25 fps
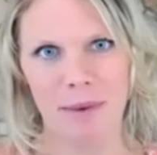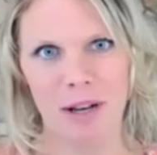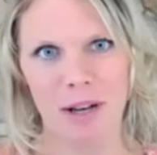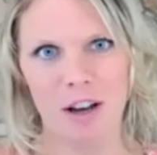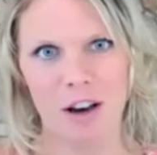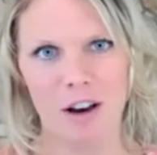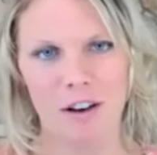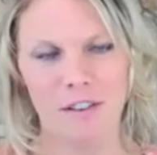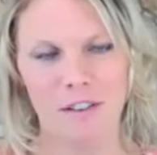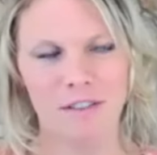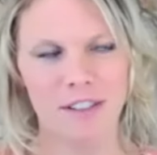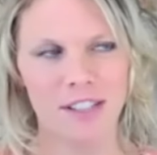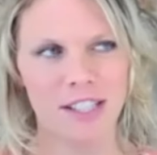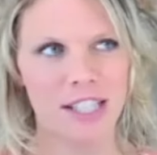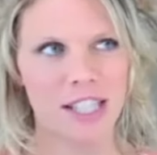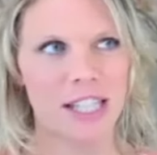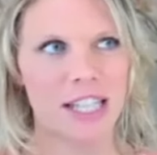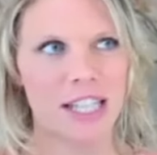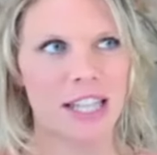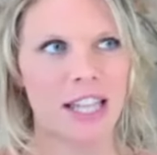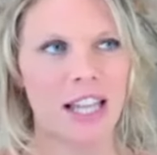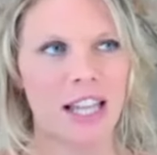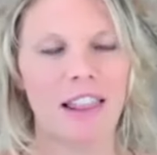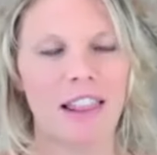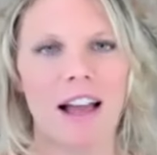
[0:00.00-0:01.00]
And obviously
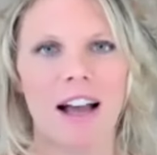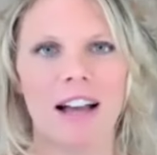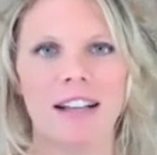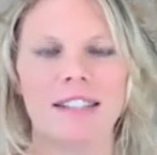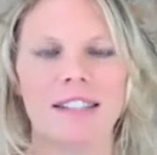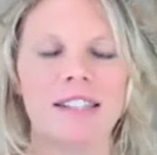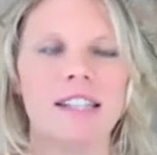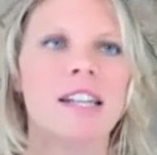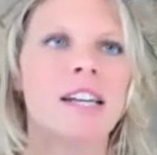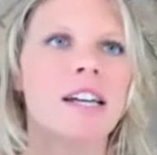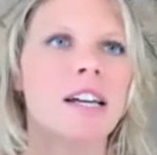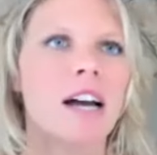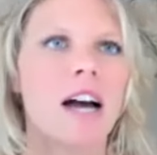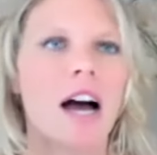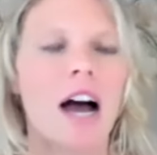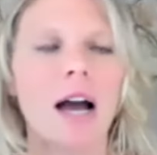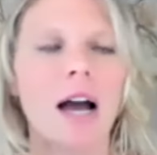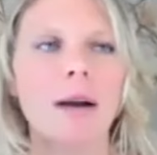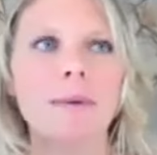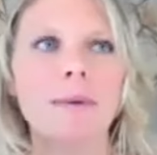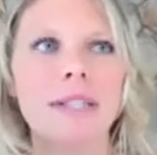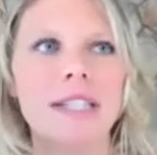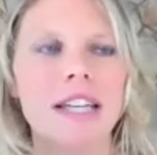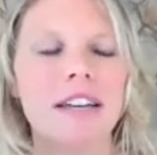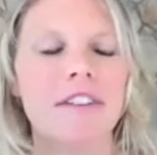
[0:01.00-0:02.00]
in the last, I
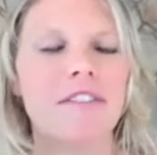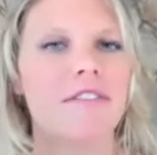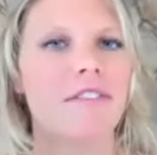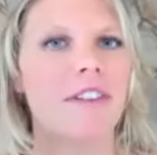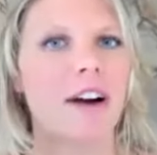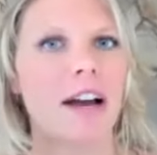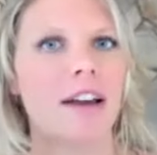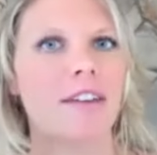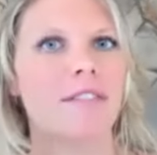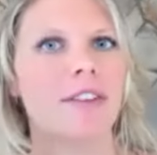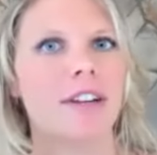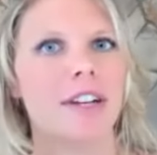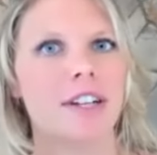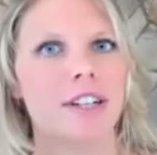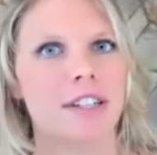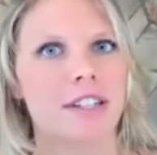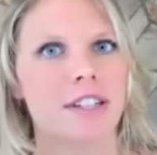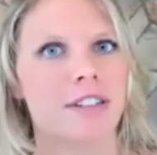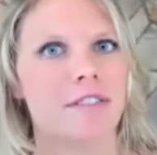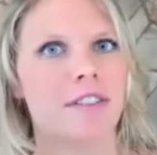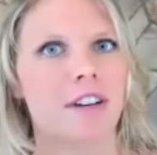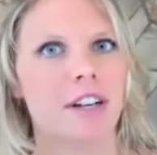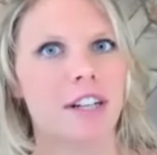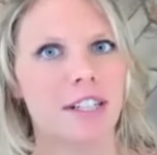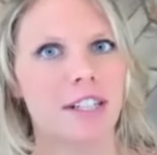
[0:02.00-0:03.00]
would say 5
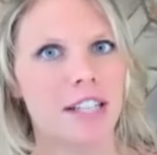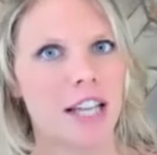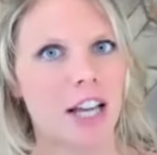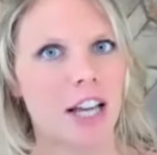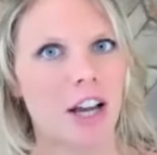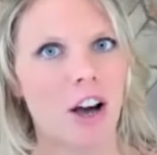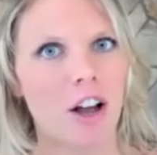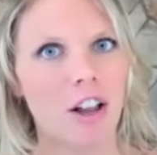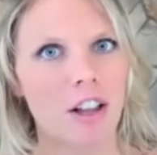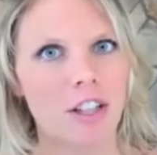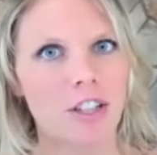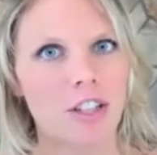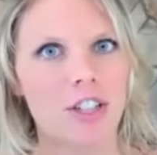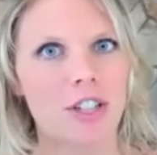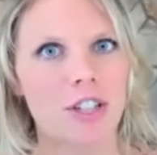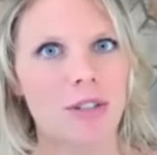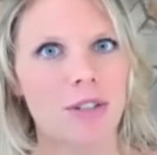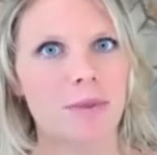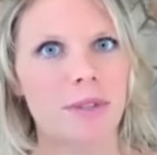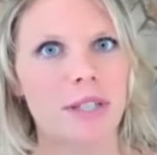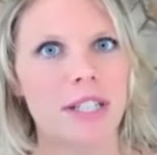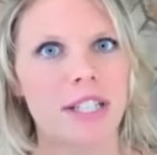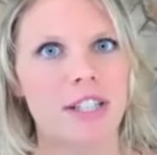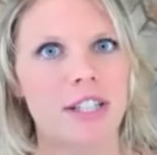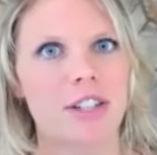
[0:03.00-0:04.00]
years of our psychology
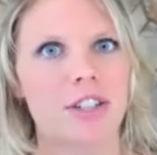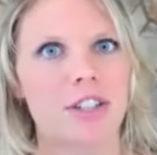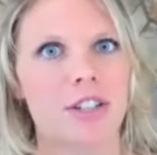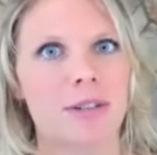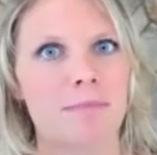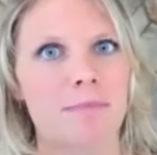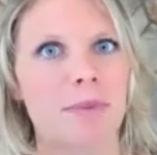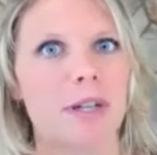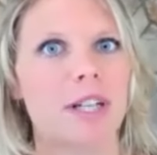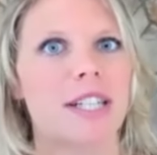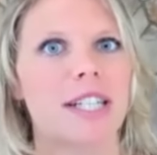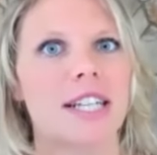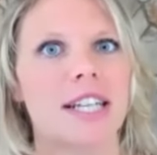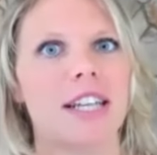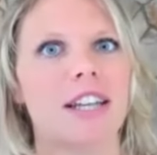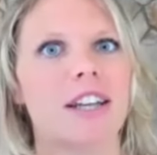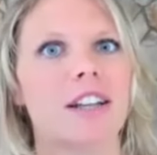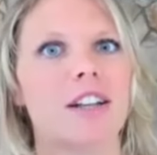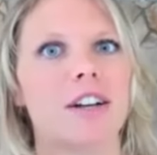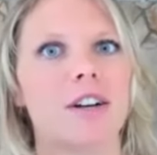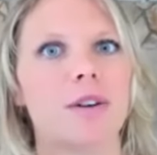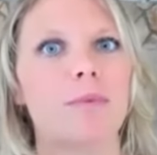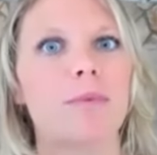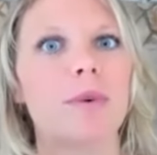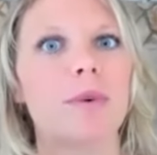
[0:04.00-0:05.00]
research in
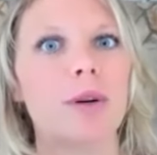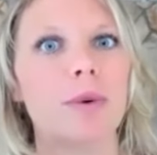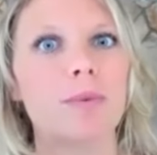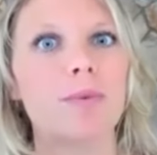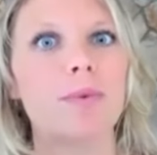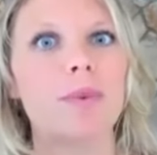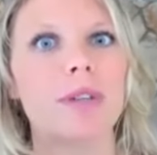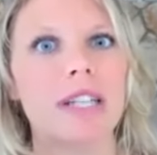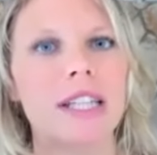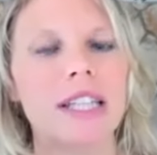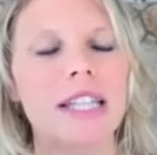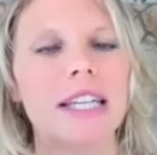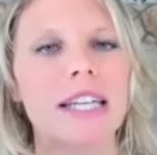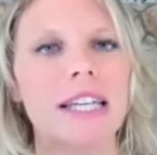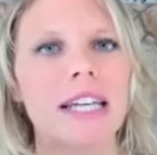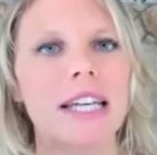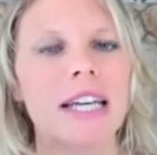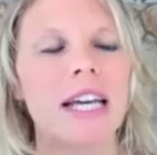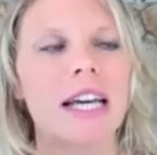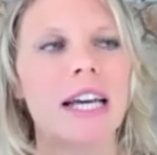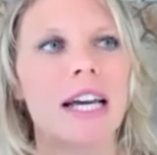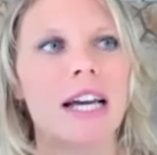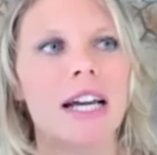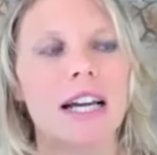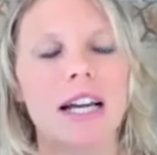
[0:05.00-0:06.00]
particular, we're really
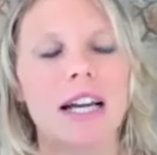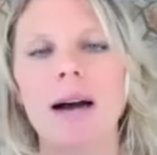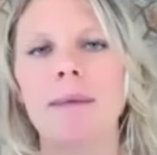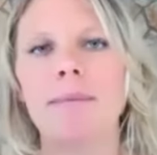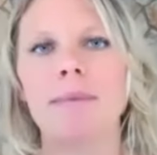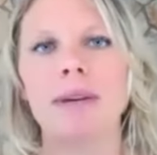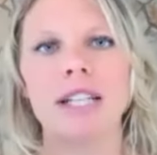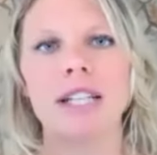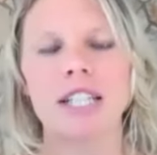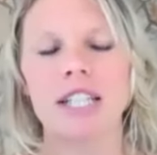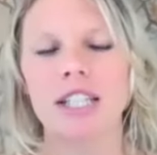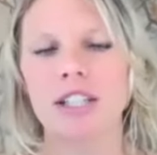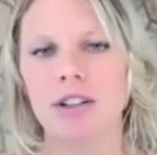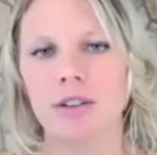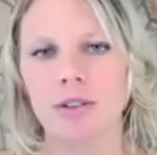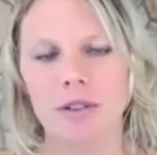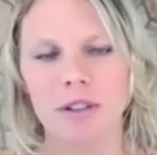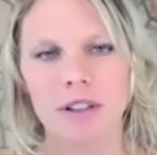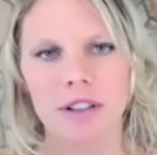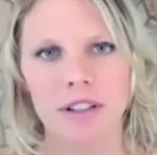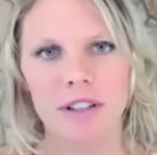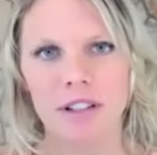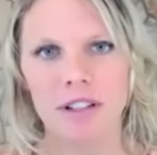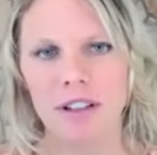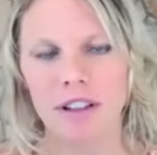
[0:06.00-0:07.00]
coming to know
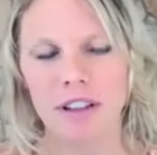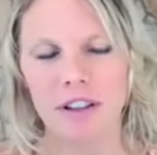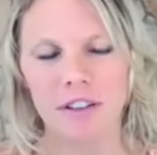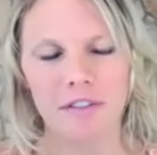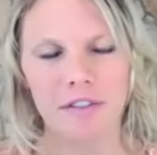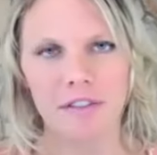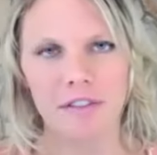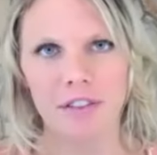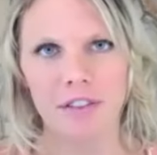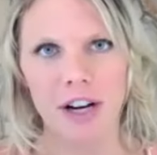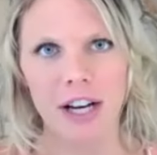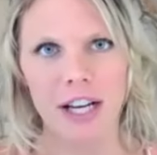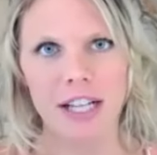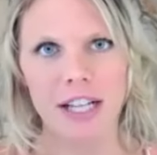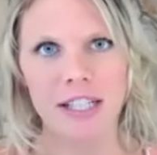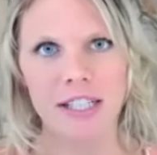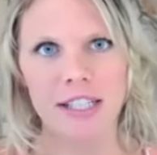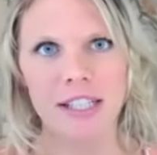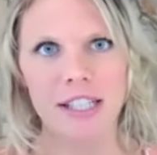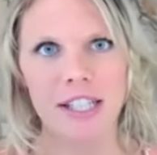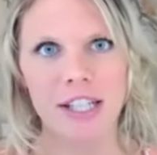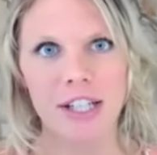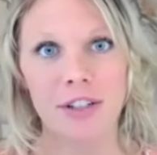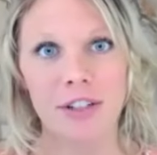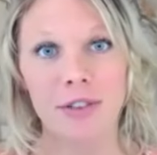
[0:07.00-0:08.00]
the
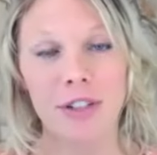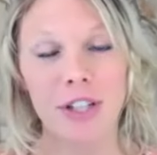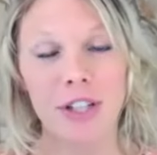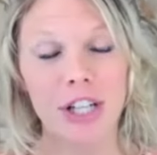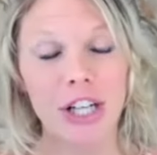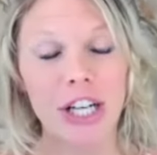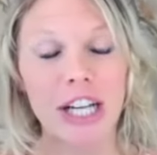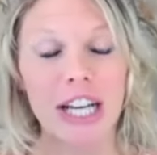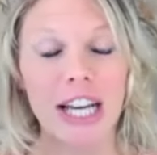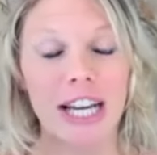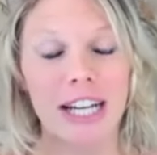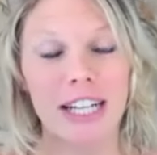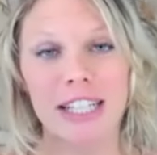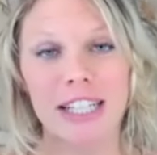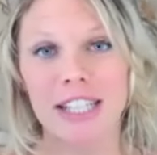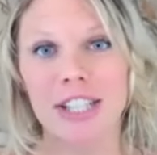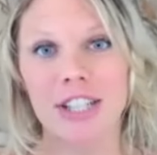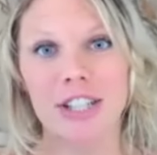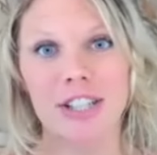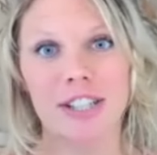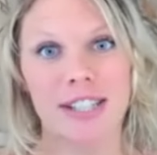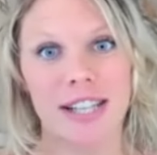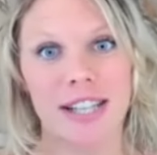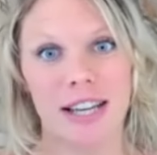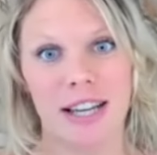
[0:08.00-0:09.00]
phrase, your gut is
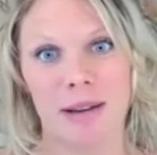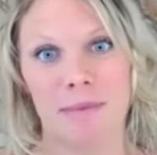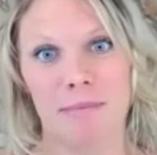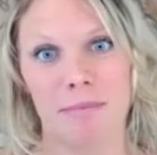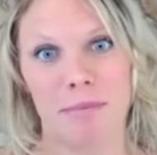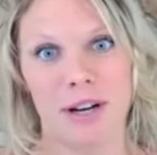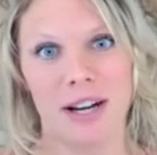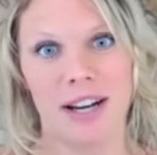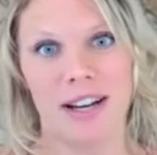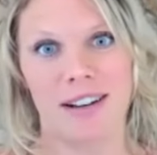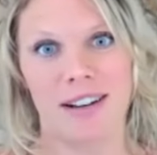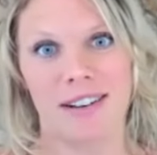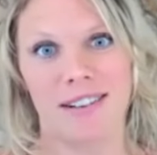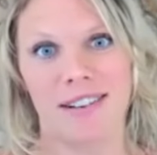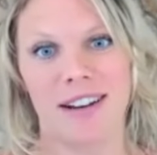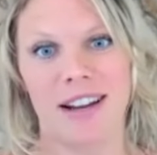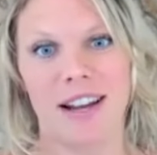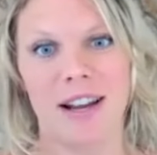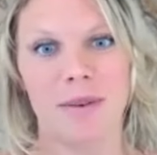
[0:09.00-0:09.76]
your second brain.